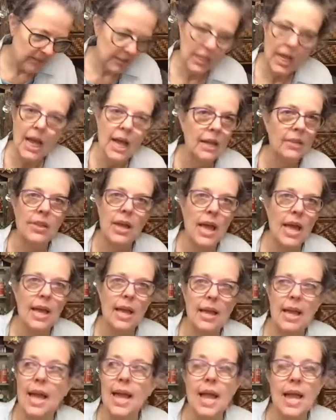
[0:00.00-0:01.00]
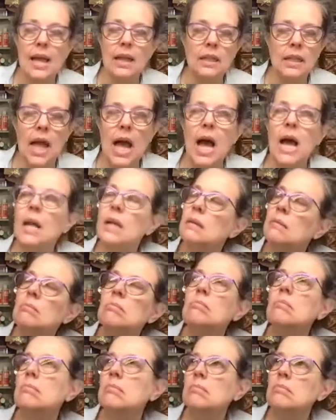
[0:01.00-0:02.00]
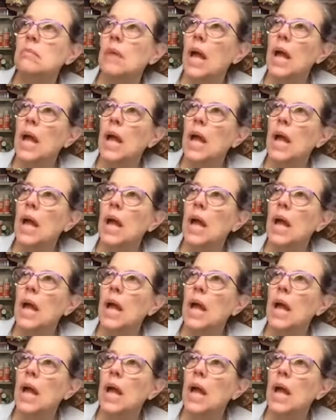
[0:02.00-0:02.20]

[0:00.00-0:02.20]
Just I, the uh, L I mm,